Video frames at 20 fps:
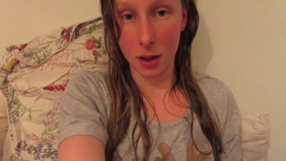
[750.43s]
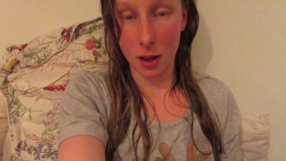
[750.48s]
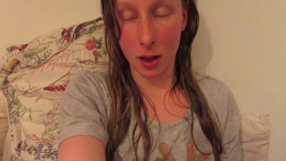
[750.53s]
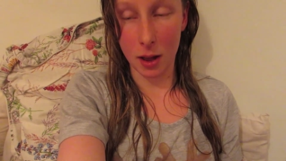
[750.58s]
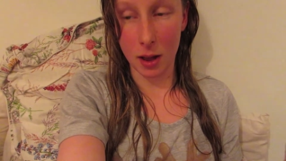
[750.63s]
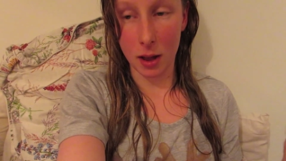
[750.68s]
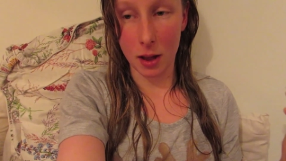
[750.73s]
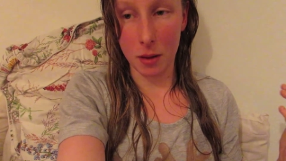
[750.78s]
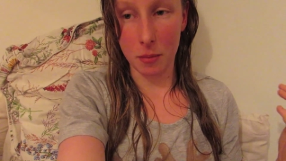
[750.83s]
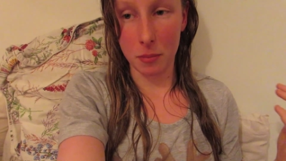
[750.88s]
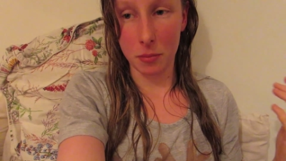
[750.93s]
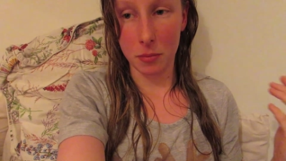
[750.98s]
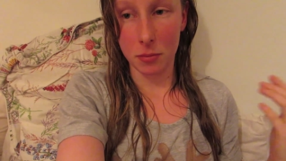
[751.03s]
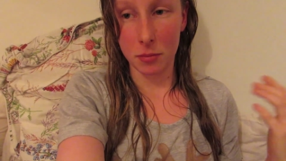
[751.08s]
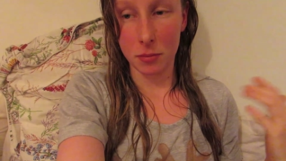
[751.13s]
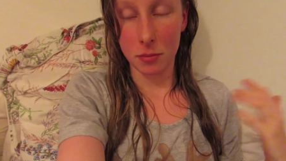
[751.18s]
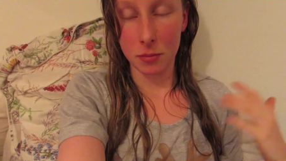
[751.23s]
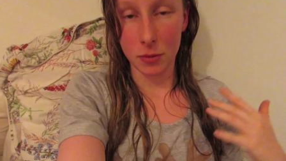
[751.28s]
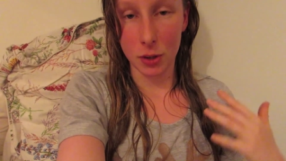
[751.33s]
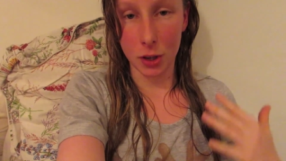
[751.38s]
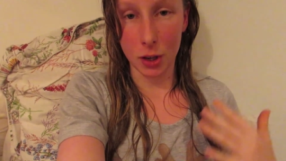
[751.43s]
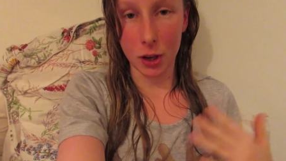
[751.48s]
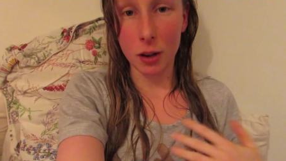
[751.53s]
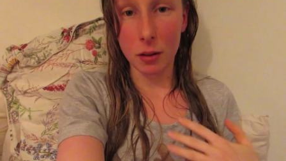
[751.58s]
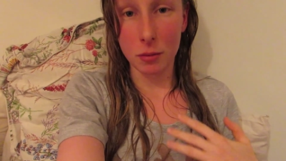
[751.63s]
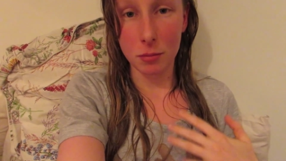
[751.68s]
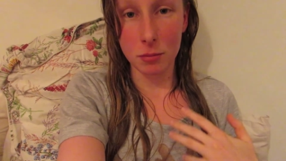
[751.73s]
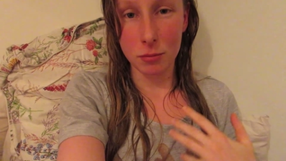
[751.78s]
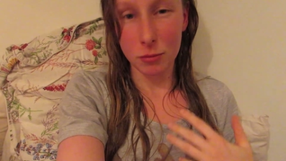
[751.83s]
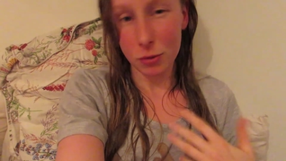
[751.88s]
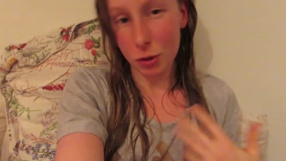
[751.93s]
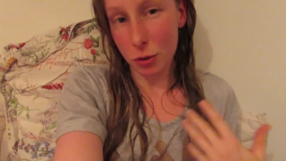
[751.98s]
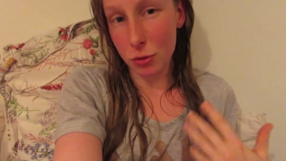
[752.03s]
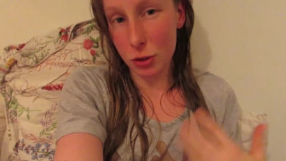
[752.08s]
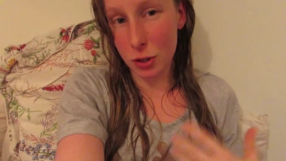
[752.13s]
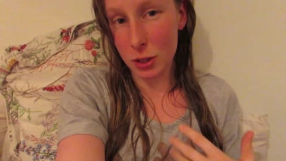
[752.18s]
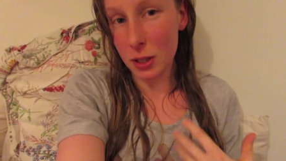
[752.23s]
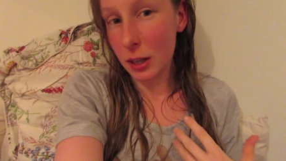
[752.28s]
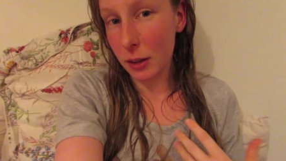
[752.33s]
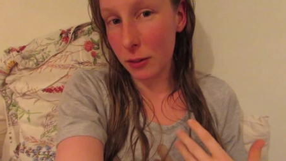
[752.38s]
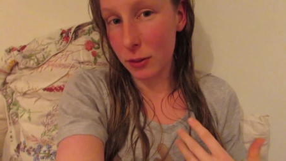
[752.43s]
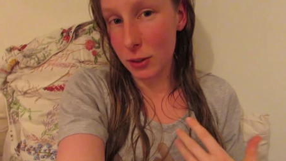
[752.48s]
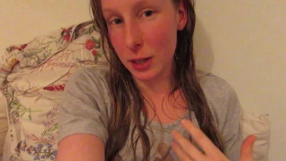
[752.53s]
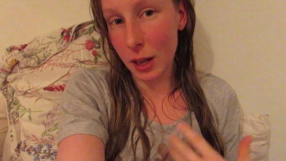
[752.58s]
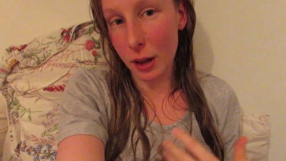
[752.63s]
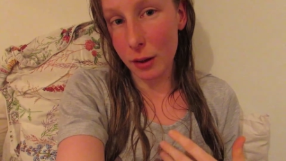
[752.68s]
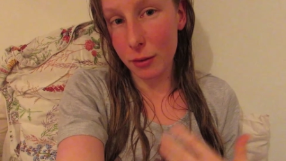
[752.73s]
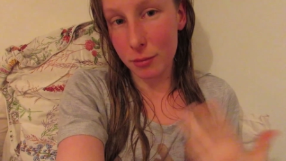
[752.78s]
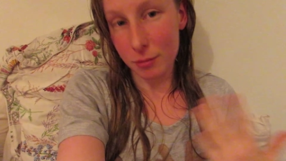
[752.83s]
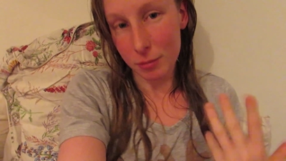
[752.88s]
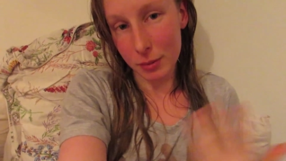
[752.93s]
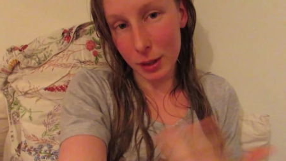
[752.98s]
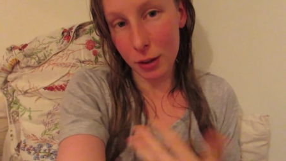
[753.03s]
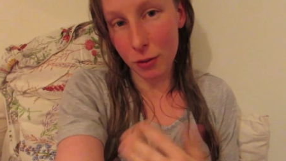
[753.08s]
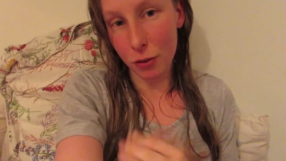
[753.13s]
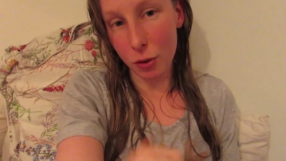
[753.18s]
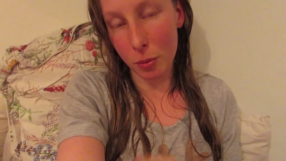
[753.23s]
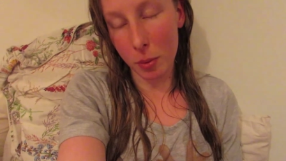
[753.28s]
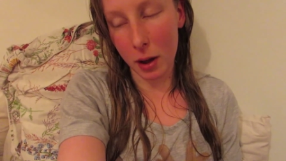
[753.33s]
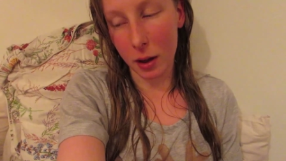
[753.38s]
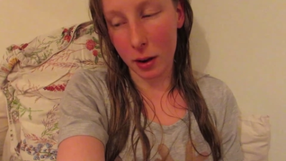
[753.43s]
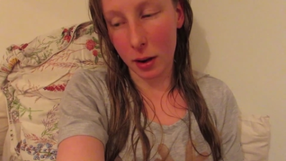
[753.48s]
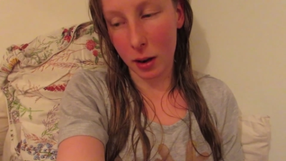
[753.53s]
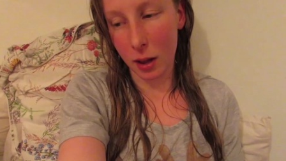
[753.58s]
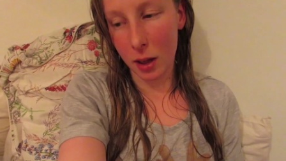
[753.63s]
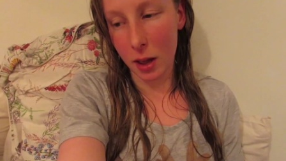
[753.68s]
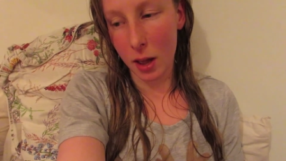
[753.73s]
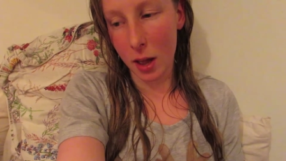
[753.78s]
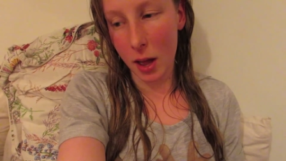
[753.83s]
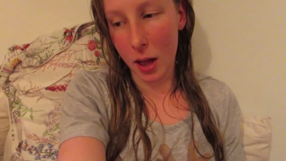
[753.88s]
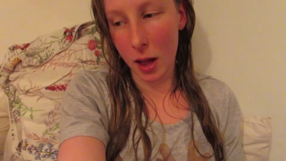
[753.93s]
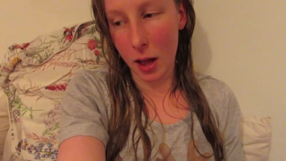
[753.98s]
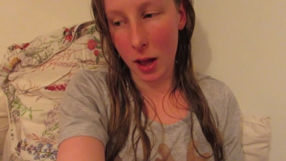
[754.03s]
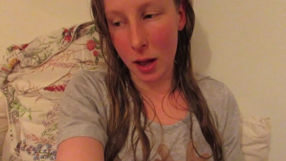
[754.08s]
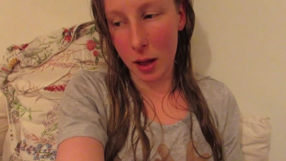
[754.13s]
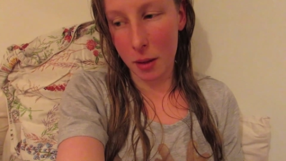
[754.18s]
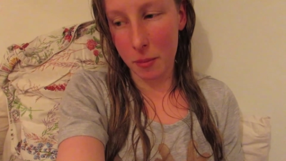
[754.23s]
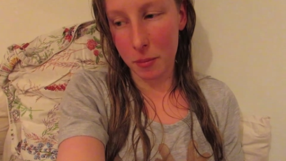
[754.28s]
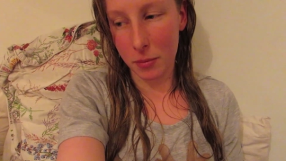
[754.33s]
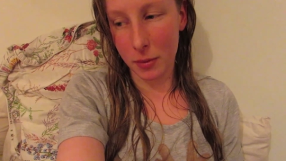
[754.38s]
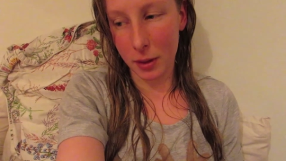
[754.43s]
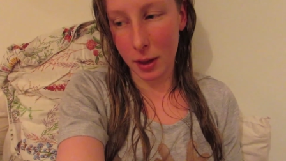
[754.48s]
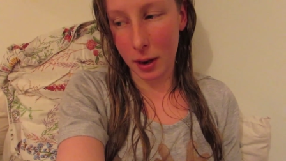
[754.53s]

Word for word: um, you know don't just think of yourself think of your partner um,